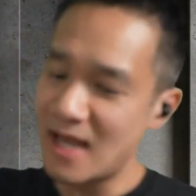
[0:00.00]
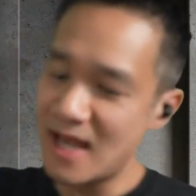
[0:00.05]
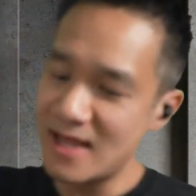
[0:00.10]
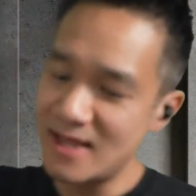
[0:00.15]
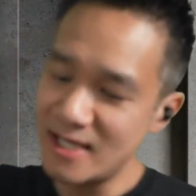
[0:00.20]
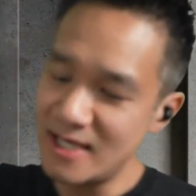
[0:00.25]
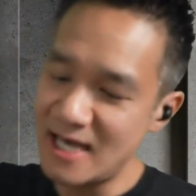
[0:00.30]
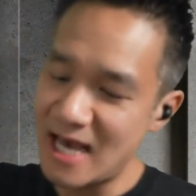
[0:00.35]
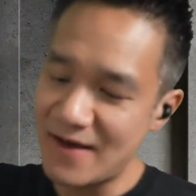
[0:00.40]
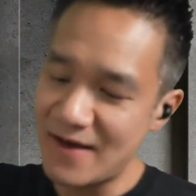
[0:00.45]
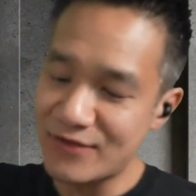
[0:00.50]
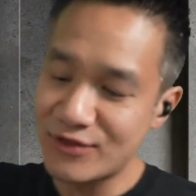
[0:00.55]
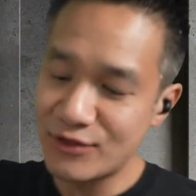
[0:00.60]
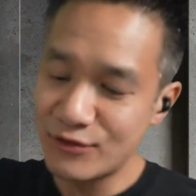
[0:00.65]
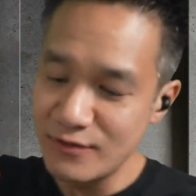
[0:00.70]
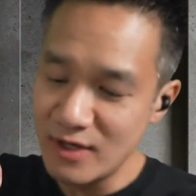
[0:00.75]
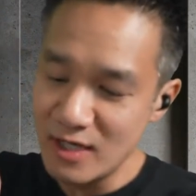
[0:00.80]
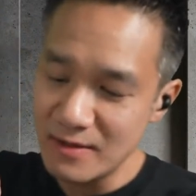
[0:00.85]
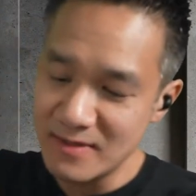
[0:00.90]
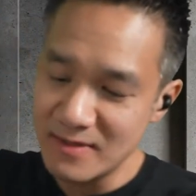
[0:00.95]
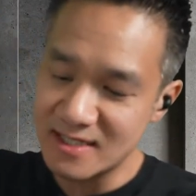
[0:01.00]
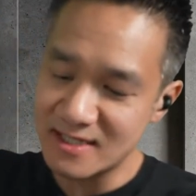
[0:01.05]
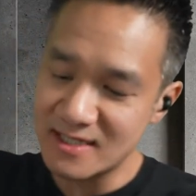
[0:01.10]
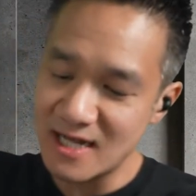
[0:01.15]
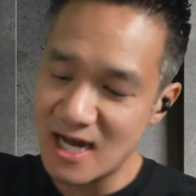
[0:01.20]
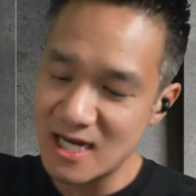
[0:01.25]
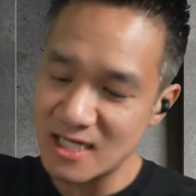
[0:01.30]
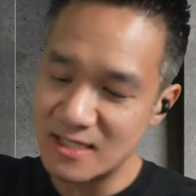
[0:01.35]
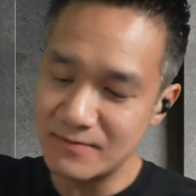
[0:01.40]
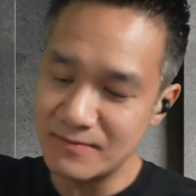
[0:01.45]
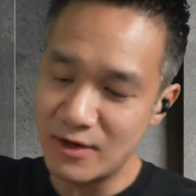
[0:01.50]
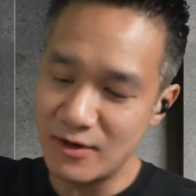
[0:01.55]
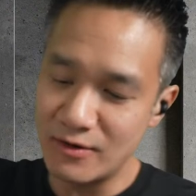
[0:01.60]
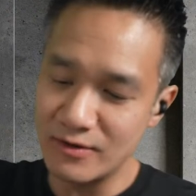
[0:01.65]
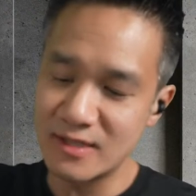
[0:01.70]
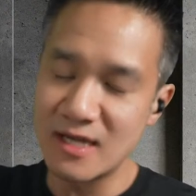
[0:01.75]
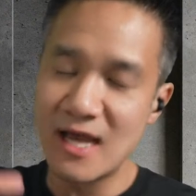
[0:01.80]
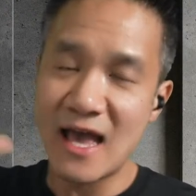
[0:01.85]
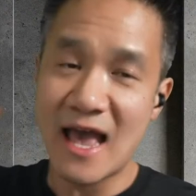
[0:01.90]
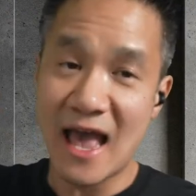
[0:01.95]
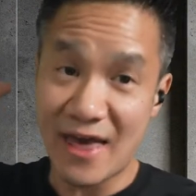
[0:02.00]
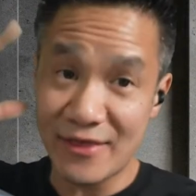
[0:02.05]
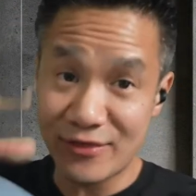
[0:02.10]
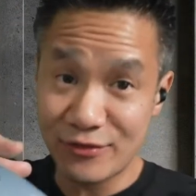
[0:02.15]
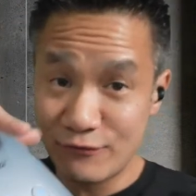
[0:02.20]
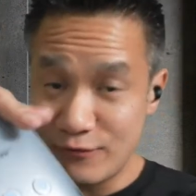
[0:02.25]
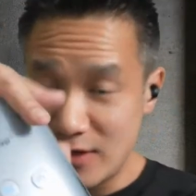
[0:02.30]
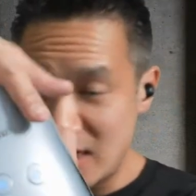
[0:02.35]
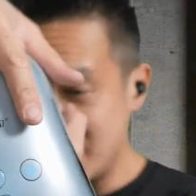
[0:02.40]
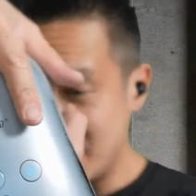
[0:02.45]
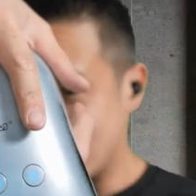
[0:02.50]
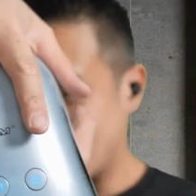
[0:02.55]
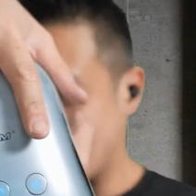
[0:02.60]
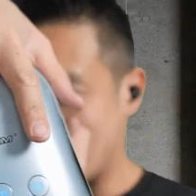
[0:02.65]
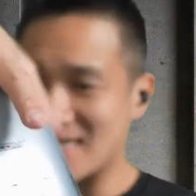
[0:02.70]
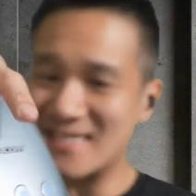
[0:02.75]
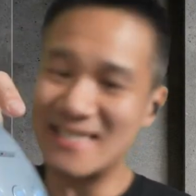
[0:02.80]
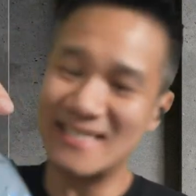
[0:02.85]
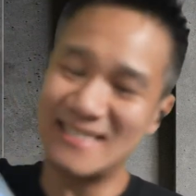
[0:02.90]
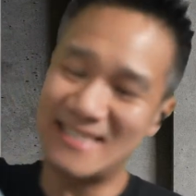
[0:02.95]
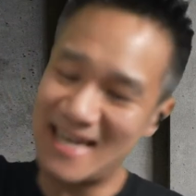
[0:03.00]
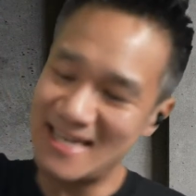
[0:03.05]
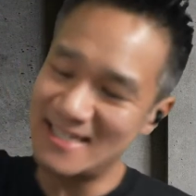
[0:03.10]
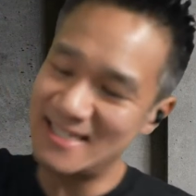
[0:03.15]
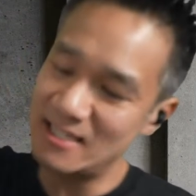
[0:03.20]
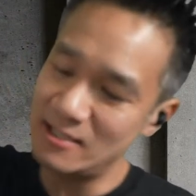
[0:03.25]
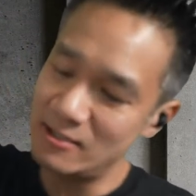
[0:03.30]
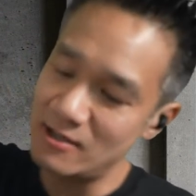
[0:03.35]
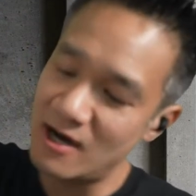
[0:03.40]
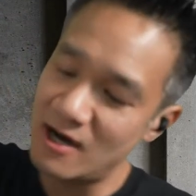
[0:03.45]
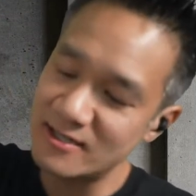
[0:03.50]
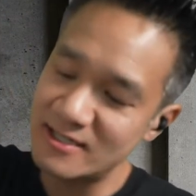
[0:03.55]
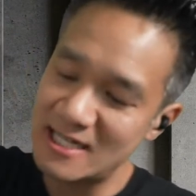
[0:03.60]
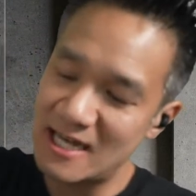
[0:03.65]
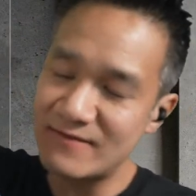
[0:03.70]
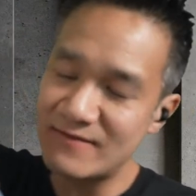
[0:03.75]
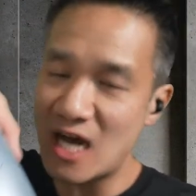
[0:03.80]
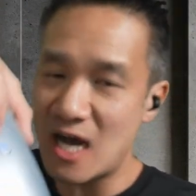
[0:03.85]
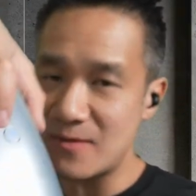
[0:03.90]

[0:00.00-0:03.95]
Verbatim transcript: and then you have three massage modes and three massage intensity. You also have the